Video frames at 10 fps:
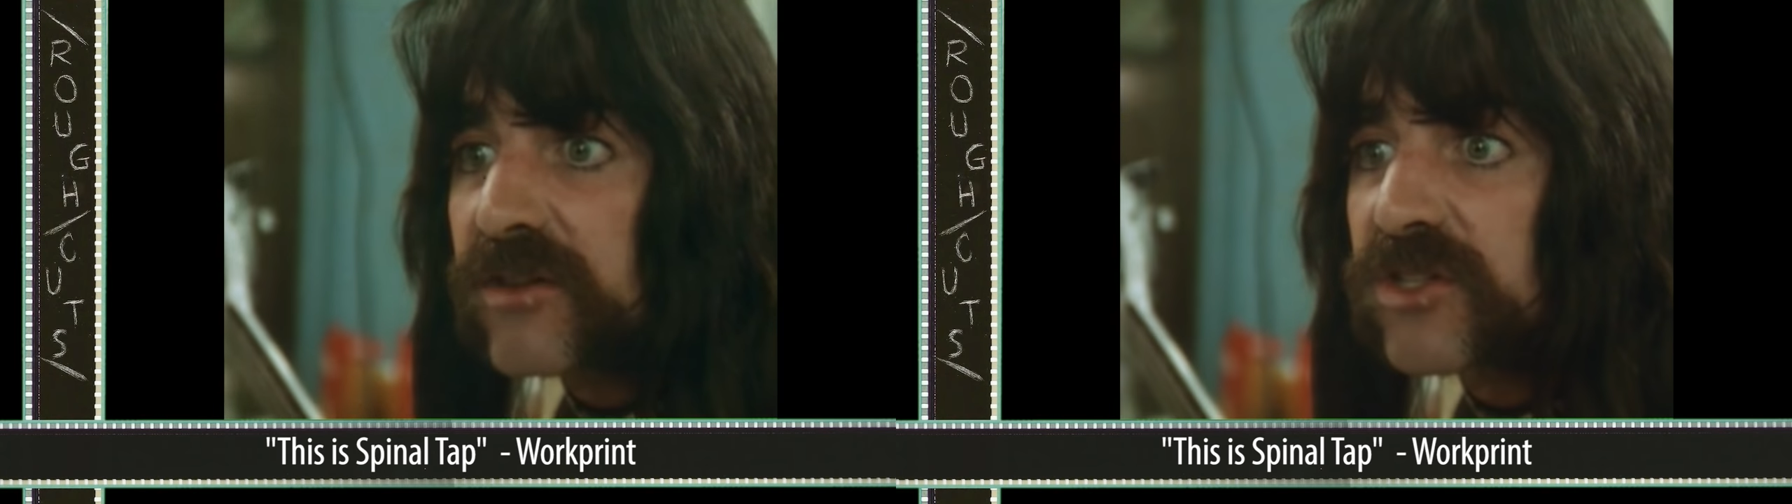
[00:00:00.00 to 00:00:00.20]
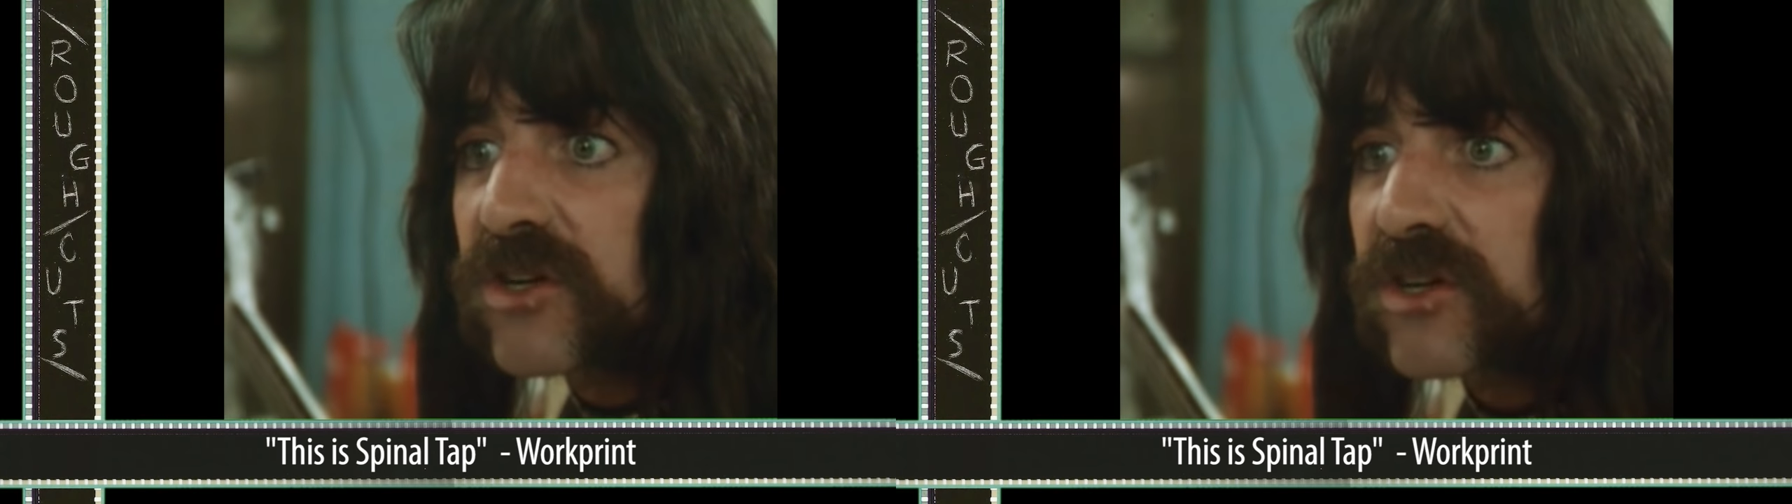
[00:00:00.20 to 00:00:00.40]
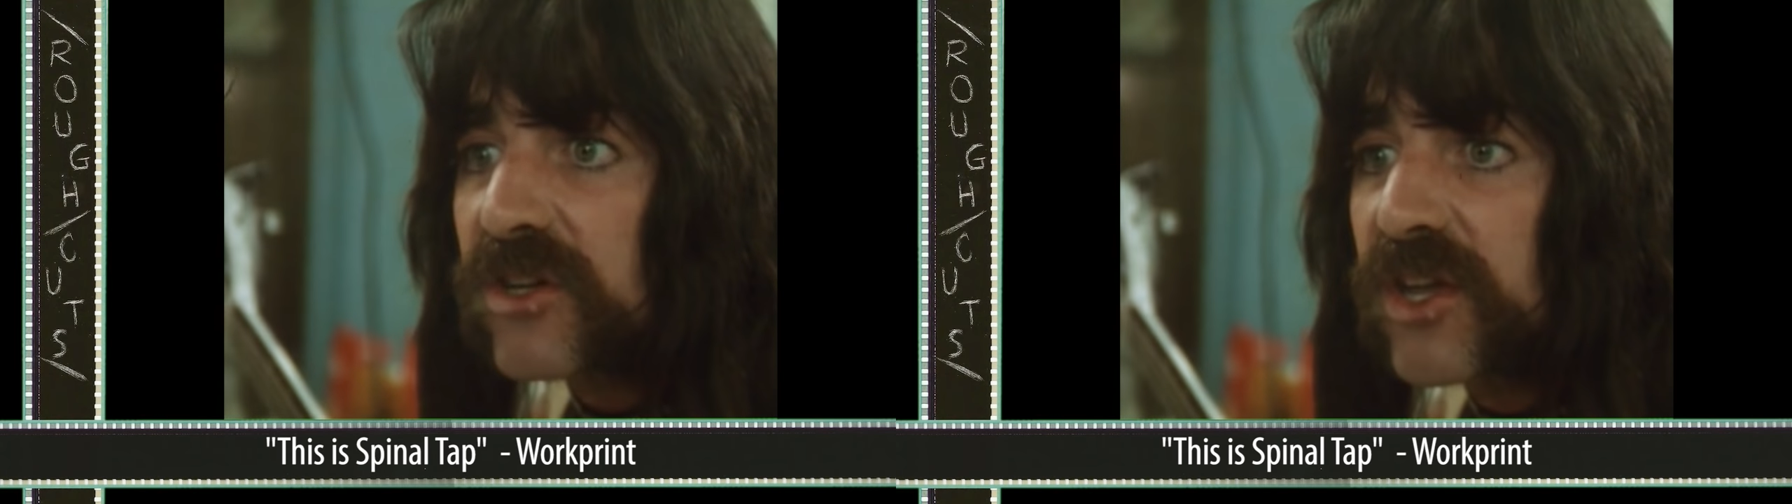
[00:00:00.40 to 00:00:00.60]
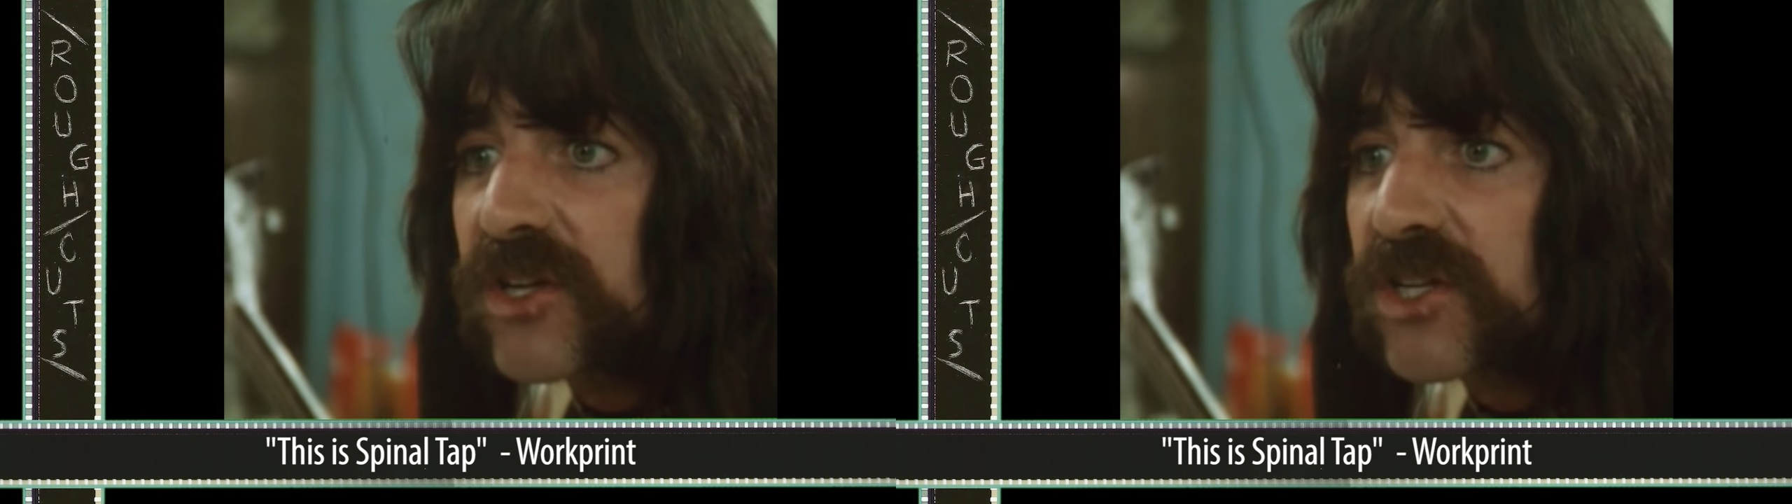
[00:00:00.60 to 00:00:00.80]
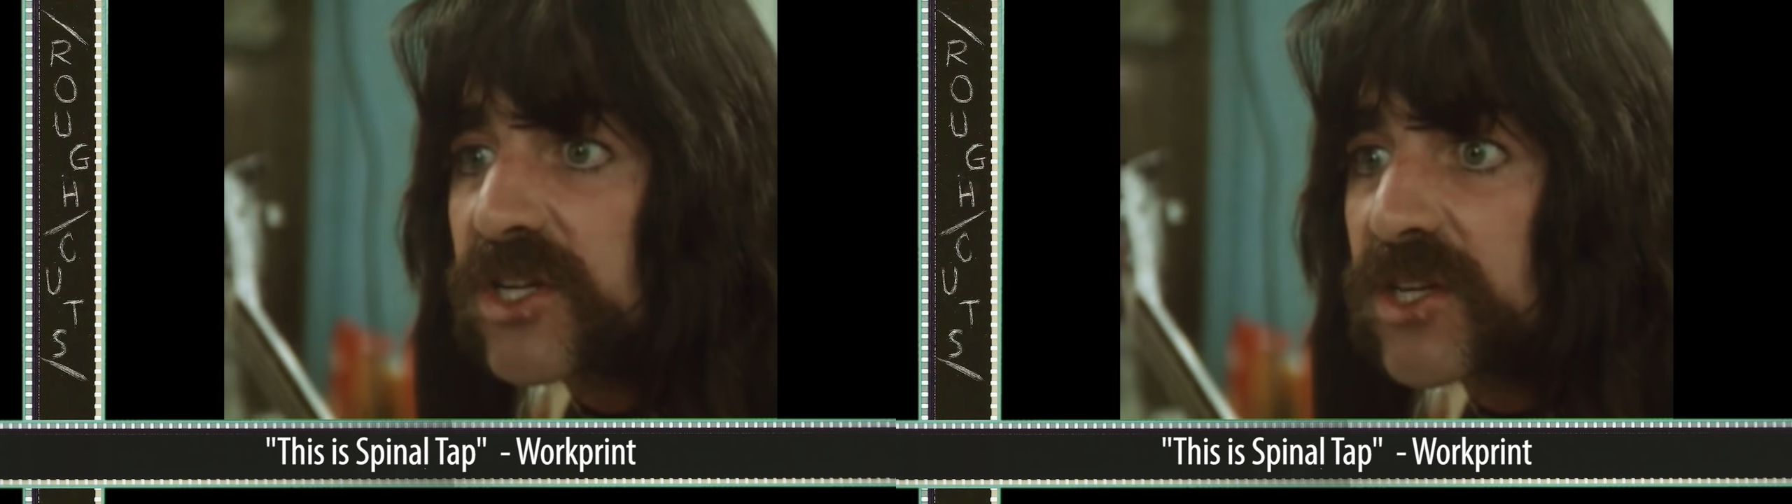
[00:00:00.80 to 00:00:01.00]
out of
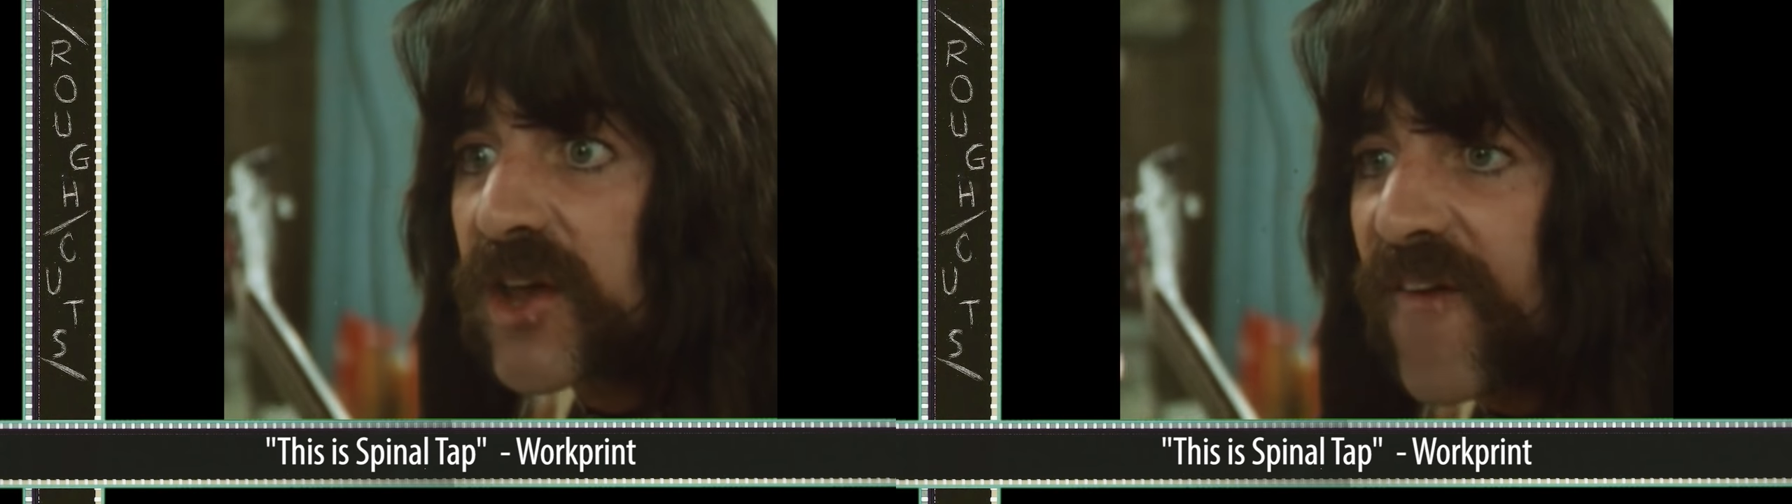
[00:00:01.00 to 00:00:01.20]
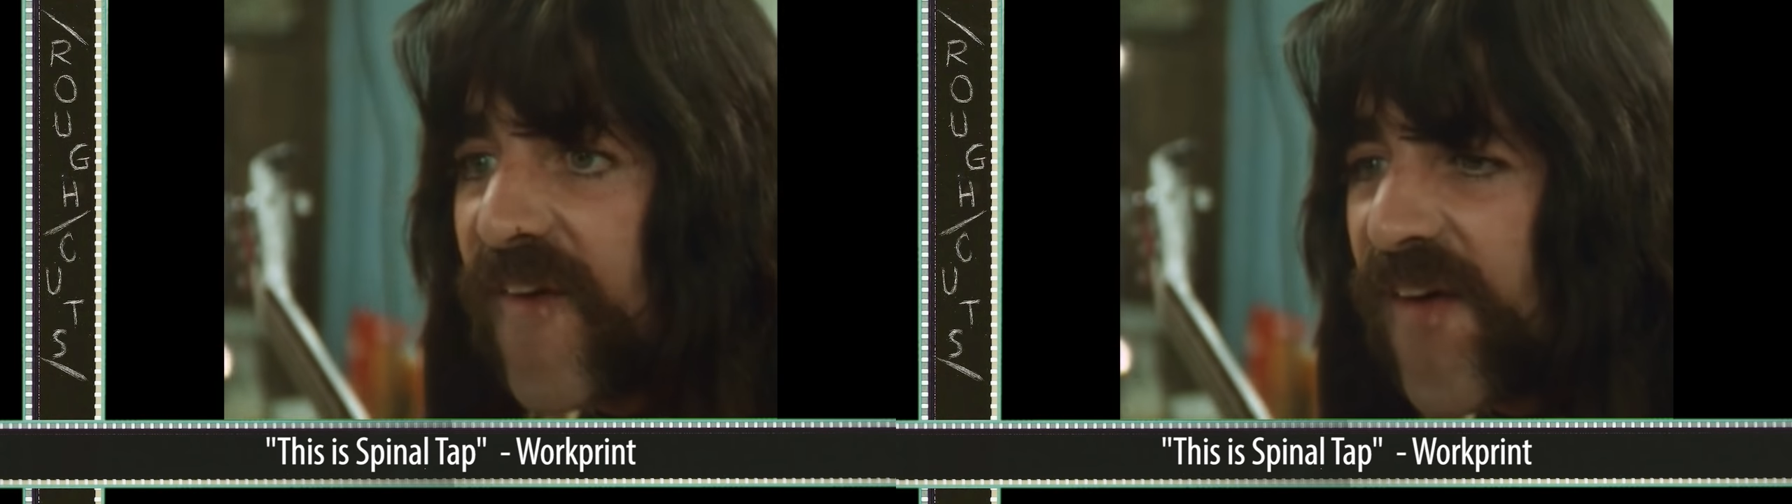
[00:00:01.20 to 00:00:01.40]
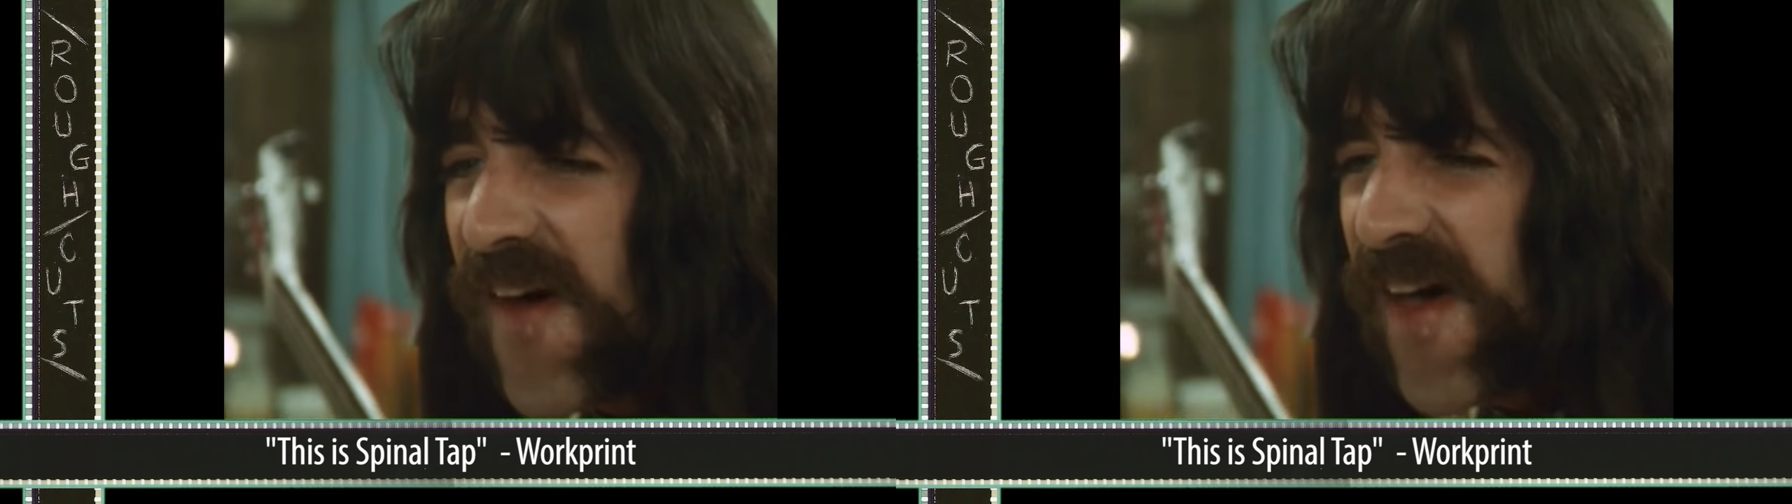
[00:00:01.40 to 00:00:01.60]
circulation, isn't he?